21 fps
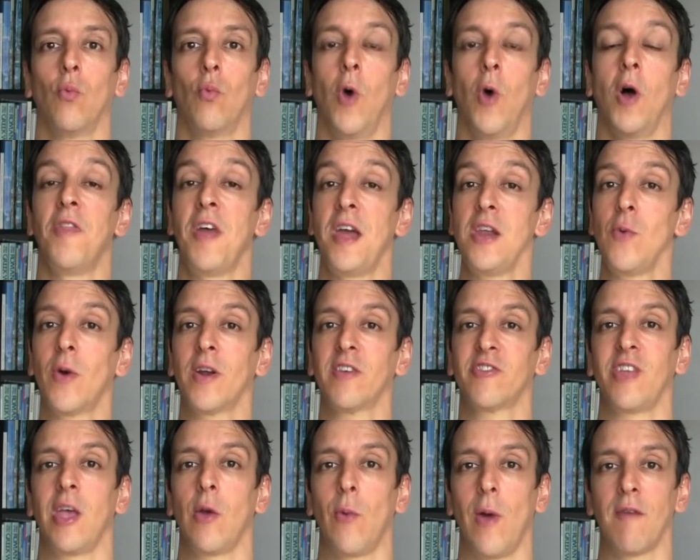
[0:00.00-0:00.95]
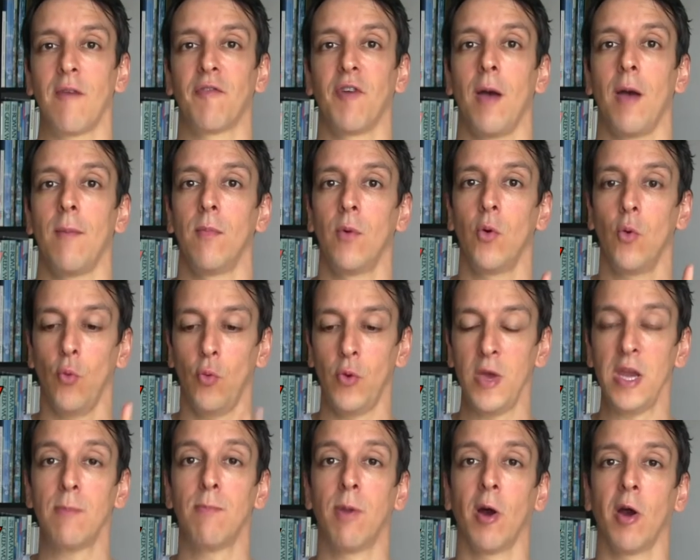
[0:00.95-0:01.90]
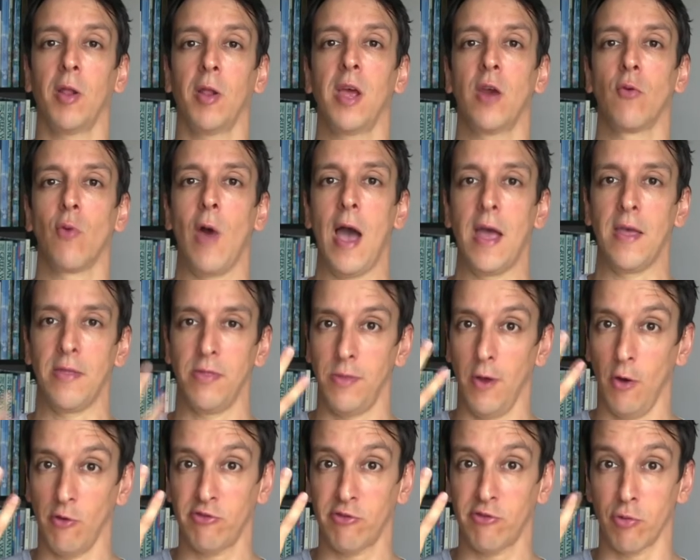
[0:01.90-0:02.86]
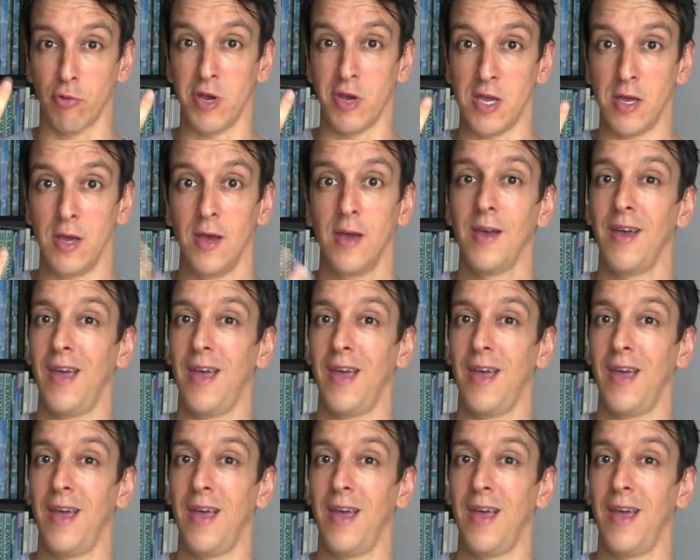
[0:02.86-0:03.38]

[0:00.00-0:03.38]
Well, then you want to stay away from wheat, barley, and rye, those three.